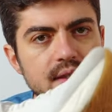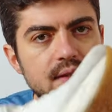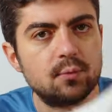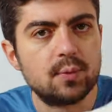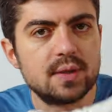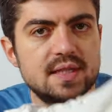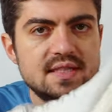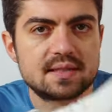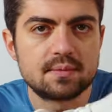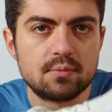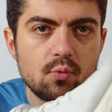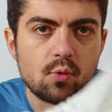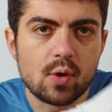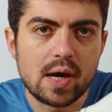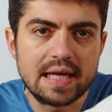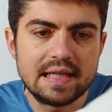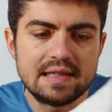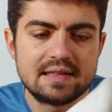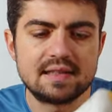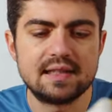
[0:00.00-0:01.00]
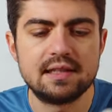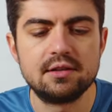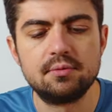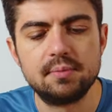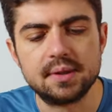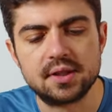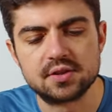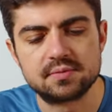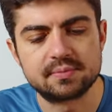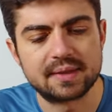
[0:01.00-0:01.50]
With some weight here
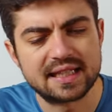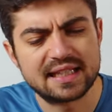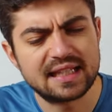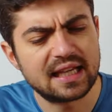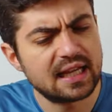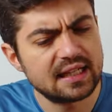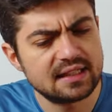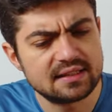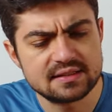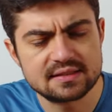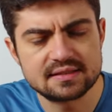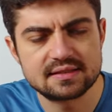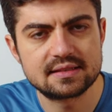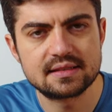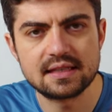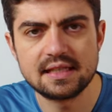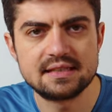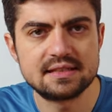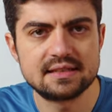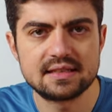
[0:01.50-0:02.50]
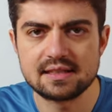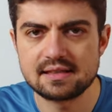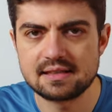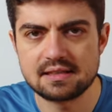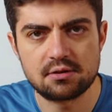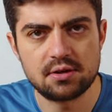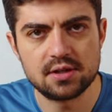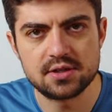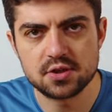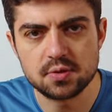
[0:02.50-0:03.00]
because my cadence isn't
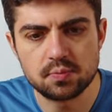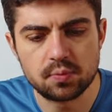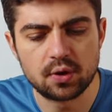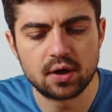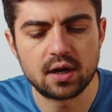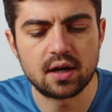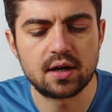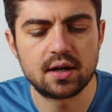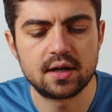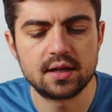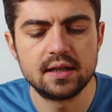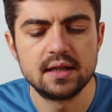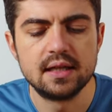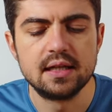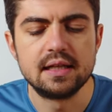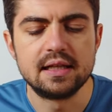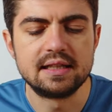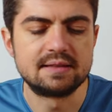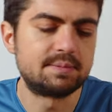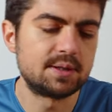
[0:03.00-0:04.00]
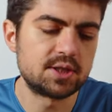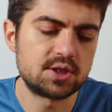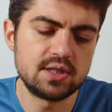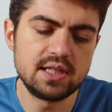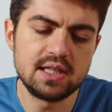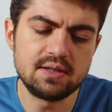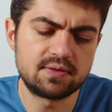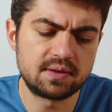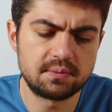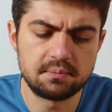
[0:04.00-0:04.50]
necessarily super high,
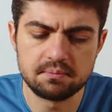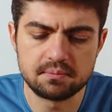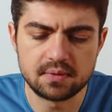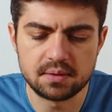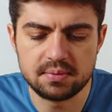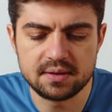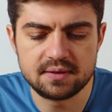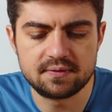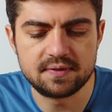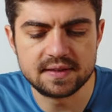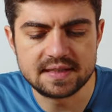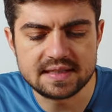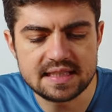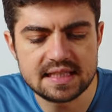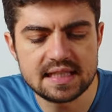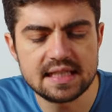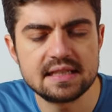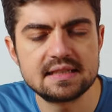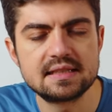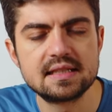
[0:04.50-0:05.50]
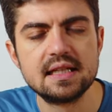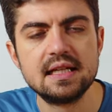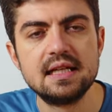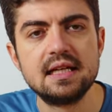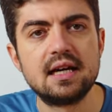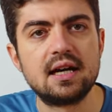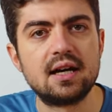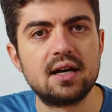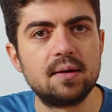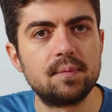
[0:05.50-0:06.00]
especially if I'm a bit fatigued.
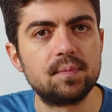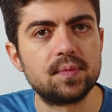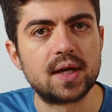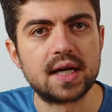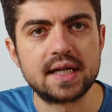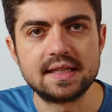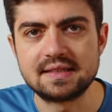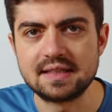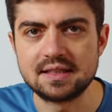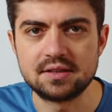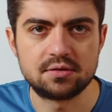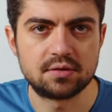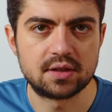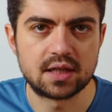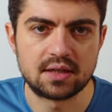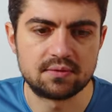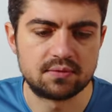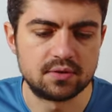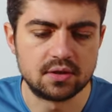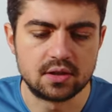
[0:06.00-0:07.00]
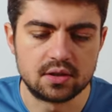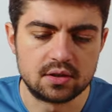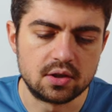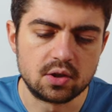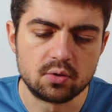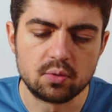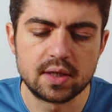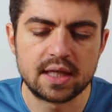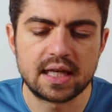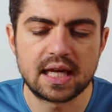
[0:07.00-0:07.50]
I tend to have a
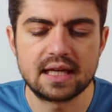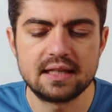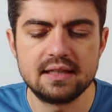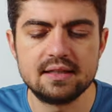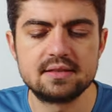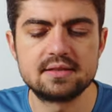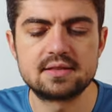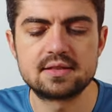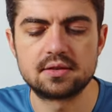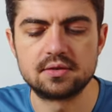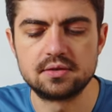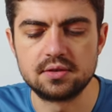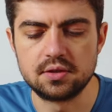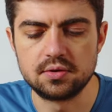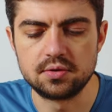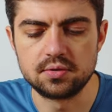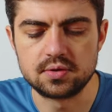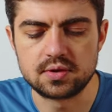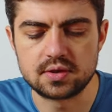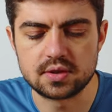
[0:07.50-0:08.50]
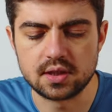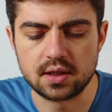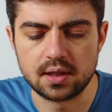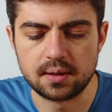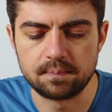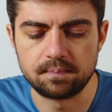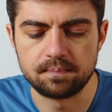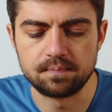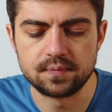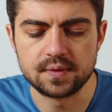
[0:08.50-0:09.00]
lower cadence on those
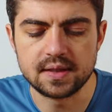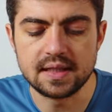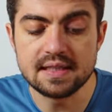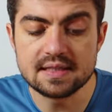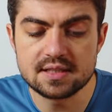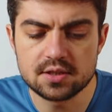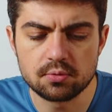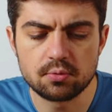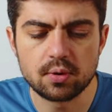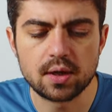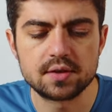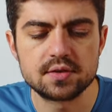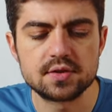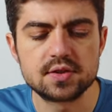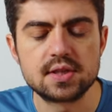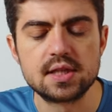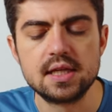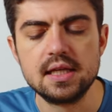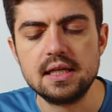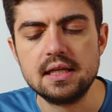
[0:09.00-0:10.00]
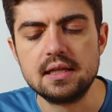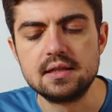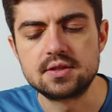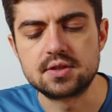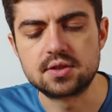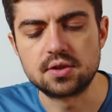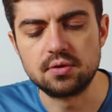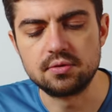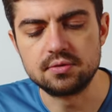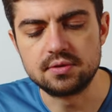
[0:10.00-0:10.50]
easier runs.
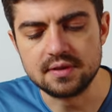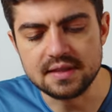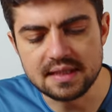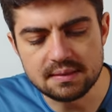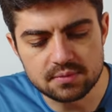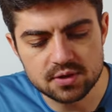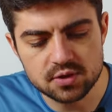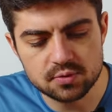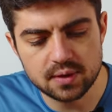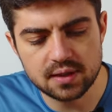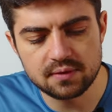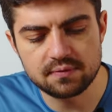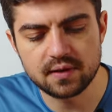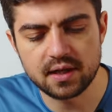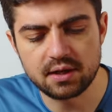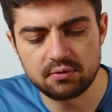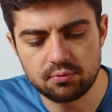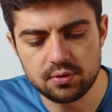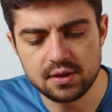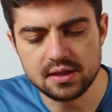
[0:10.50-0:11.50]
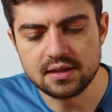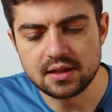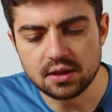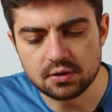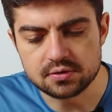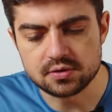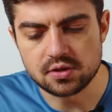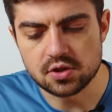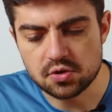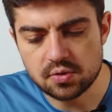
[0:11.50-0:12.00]
So the Nimbus 25 really
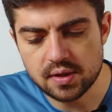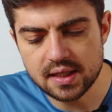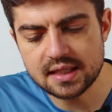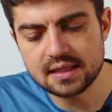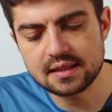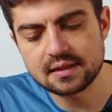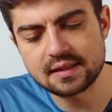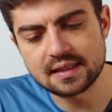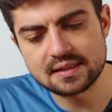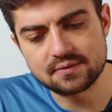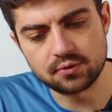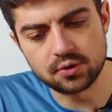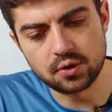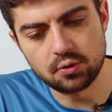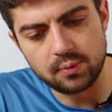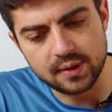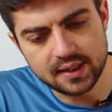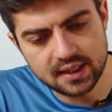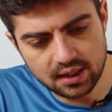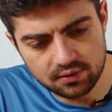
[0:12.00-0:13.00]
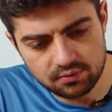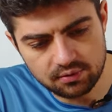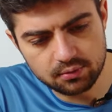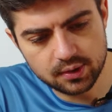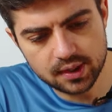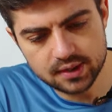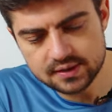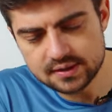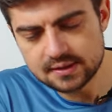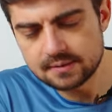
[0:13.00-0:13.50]
does a trick. That's for the recovery
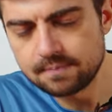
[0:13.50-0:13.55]
runs.